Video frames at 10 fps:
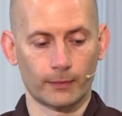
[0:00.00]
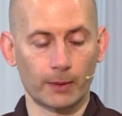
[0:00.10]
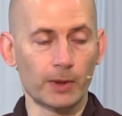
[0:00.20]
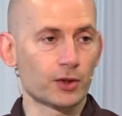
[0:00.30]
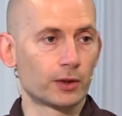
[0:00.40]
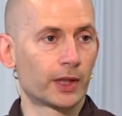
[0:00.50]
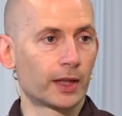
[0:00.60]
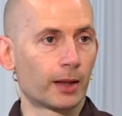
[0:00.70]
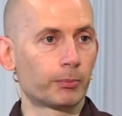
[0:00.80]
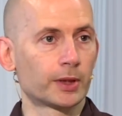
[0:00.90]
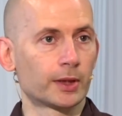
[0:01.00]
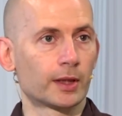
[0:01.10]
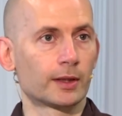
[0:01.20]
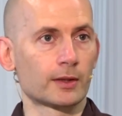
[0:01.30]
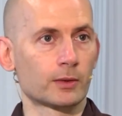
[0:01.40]
I'm actually very happy that
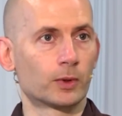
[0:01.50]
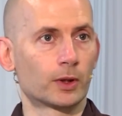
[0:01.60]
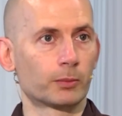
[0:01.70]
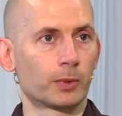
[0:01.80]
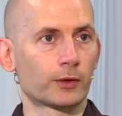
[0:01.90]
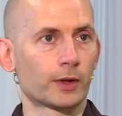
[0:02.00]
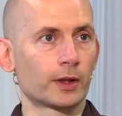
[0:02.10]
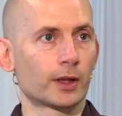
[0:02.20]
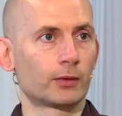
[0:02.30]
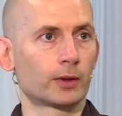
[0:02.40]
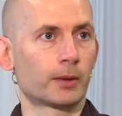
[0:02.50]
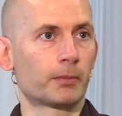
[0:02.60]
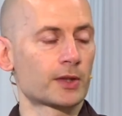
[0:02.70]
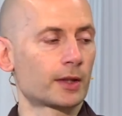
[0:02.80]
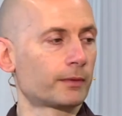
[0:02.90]
that doesn't work because I think I will get
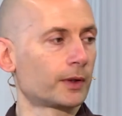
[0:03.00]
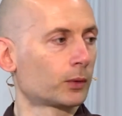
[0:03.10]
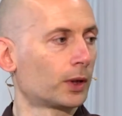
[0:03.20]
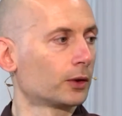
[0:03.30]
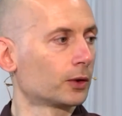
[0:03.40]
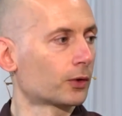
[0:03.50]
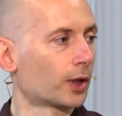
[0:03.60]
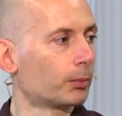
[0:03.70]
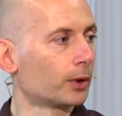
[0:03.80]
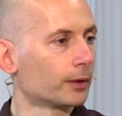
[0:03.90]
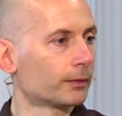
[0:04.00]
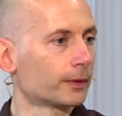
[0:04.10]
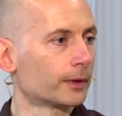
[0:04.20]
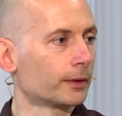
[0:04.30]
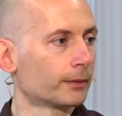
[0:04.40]
myself into a lot of trouble
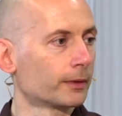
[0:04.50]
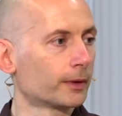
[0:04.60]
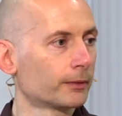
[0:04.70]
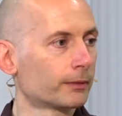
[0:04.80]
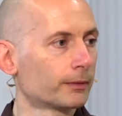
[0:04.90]
if